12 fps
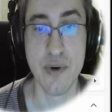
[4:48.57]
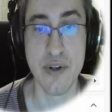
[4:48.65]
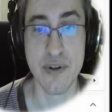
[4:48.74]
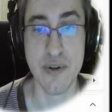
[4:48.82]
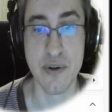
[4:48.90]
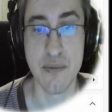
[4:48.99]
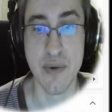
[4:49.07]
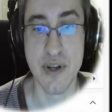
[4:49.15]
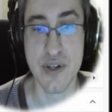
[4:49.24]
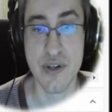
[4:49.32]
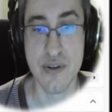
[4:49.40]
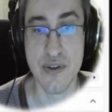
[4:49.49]
We do not
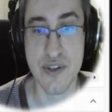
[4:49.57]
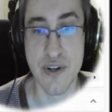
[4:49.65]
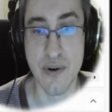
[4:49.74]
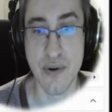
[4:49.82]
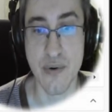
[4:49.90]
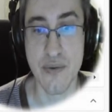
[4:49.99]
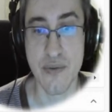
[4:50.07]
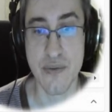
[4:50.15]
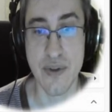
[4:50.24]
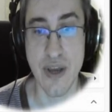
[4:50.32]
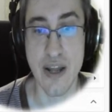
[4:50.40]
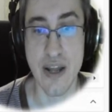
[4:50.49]
match 0
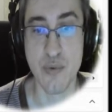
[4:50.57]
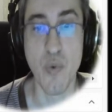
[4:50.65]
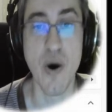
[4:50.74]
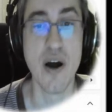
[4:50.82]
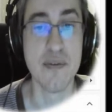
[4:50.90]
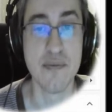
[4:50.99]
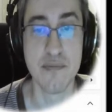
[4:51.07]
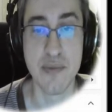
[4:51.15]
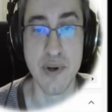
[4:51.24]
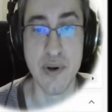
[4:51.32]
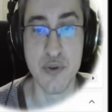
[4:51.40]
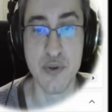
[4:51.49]
and 1
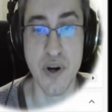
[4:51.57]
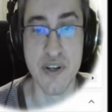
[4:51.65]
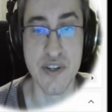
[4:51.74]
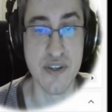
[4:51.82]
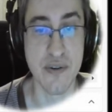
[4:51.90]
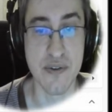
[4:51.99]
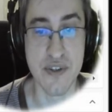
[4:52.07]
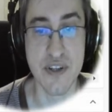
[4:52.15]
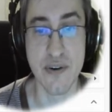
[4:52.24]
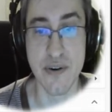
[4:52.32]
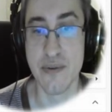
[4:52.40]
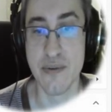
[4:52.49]
because 1 is not
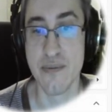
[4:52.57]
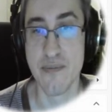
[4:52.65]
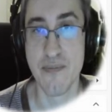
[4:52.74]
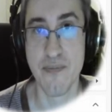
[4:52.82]
0.